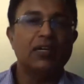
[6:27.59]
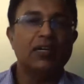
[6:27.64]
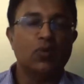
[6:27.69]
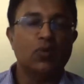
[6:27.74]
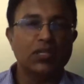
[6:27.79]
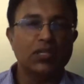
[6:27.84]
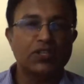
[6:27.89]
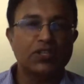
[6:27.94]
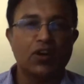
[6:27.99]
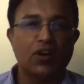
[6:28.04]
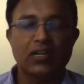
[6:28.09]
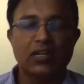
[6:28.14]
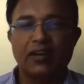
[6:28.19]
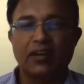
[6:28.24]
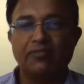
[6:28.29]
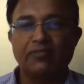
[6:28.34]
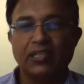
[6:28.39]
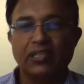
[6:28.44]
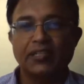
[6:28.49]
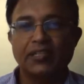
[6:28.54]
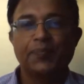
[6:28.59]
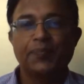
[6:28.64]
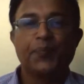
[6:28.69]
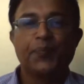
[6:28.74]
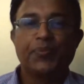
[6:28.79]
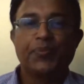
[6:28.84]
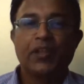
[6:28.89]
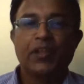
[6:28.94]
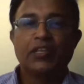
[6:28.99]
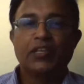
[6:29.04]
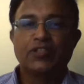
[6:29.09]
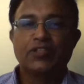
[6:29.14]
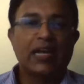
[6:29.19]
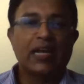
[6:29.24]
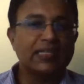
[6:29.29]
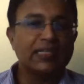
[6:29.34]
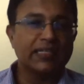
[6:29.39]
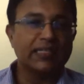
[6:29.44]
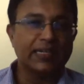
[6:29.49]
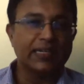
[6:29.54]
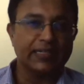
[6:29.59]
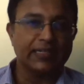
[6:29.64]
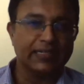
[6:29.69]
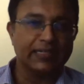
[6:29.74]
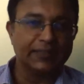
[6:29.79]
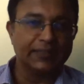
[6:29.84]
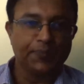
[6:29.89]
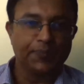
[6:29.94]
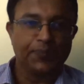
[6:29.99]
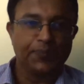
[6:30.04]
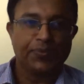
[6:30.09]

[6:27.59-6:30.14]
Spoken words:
what's not covered. So that's critical.